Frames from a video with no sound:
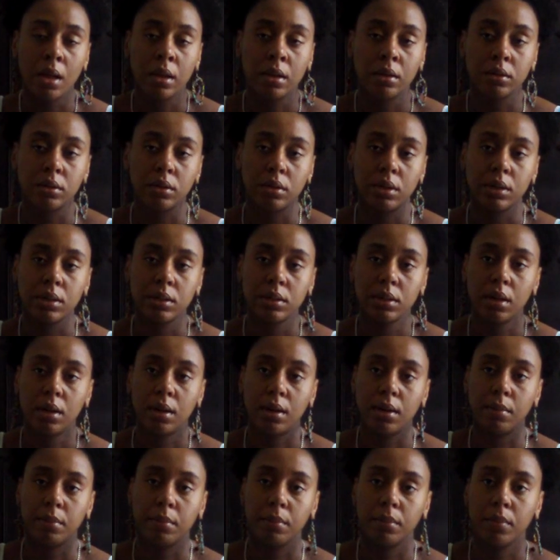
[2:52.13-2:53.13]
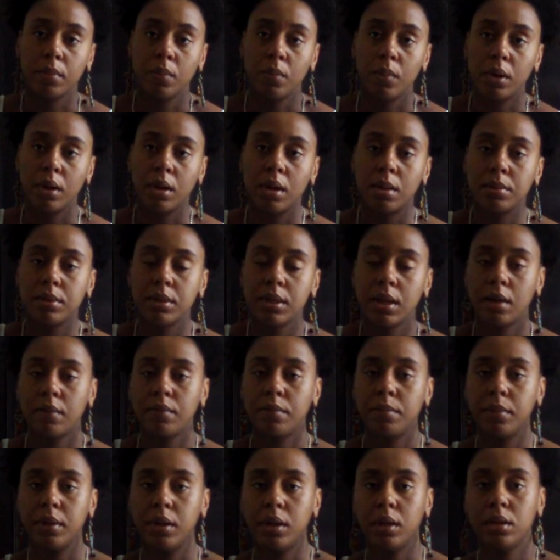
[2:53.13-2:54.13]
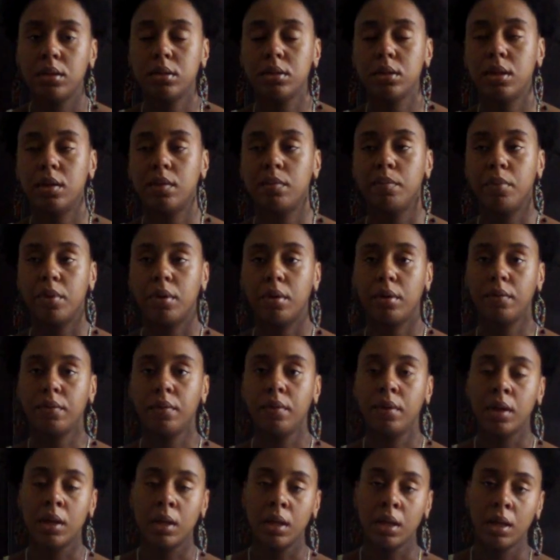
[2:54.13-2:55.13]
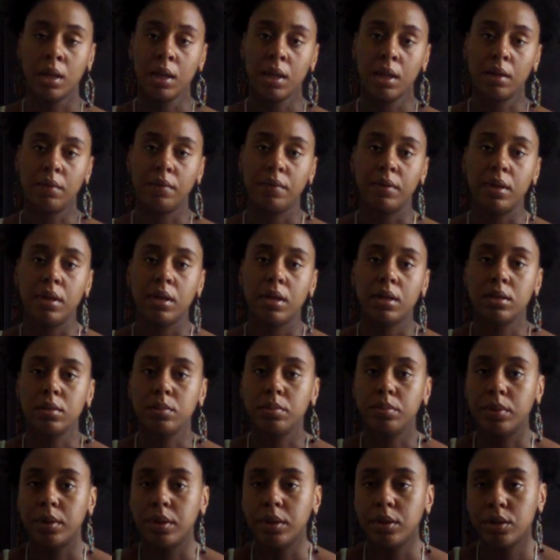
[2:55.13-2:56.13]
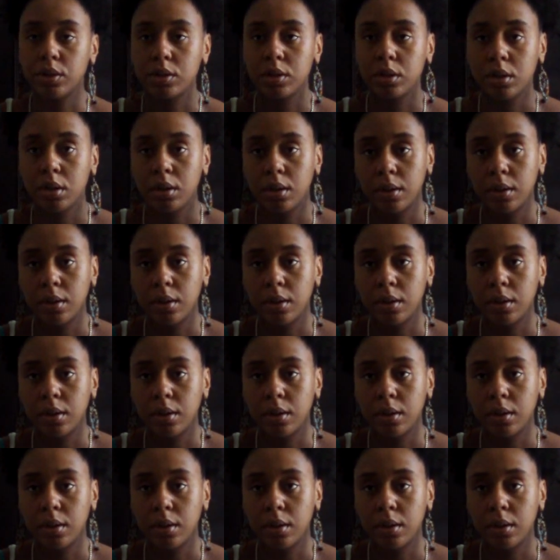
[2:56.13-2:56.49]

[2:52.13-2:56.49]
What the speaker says: So they said when it comes time for me to give birth, if he is breech,